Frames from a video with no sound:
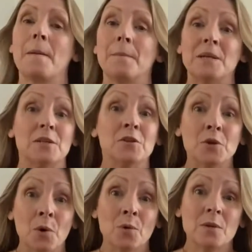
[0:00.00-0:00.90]
But you
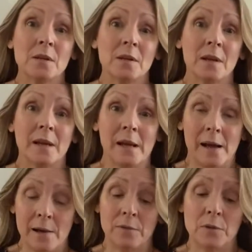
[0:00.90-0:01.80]
don't
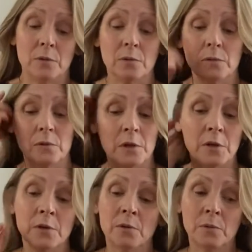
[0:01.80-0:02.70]
have to,
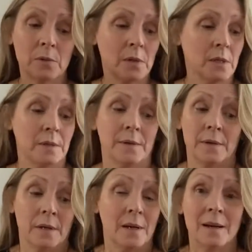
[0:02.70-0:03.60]

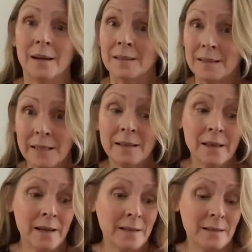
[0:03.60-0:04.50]
a tea
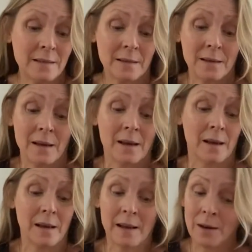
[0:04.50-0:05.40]
light
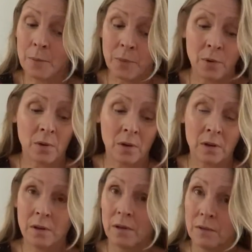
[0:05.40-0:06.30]
and a
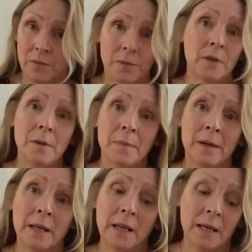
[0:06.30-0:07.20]
bowl full of
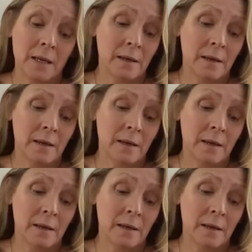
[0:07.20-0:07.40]
money,